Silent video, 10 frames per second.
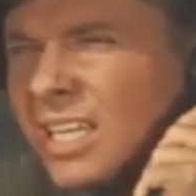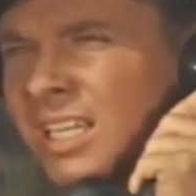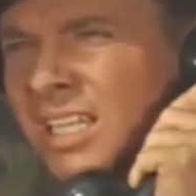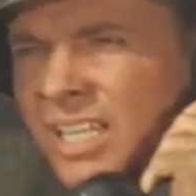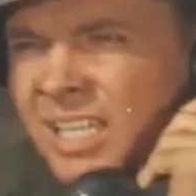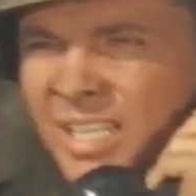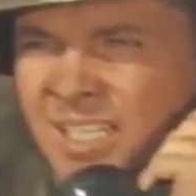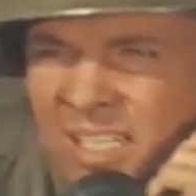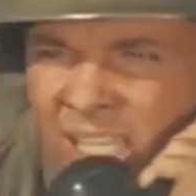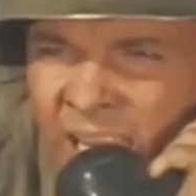in the
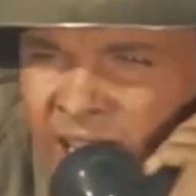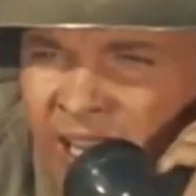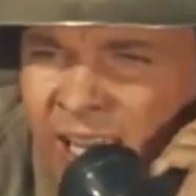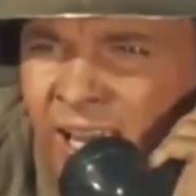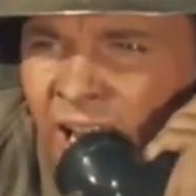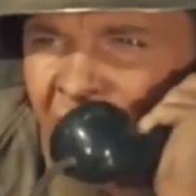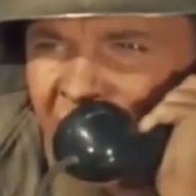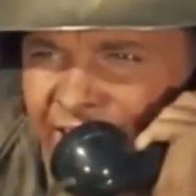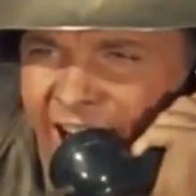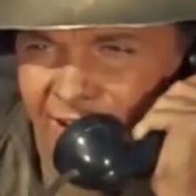woods,
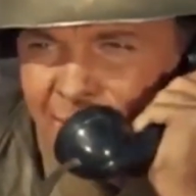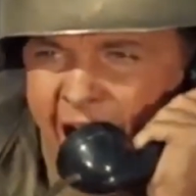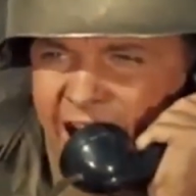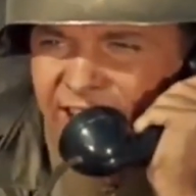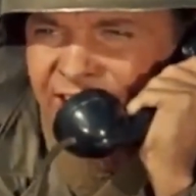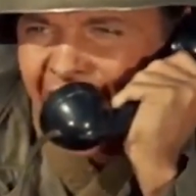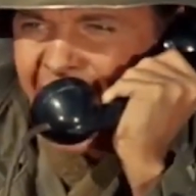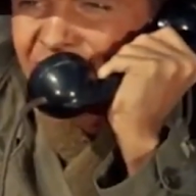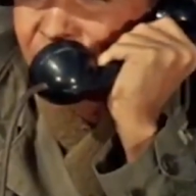where he remained alone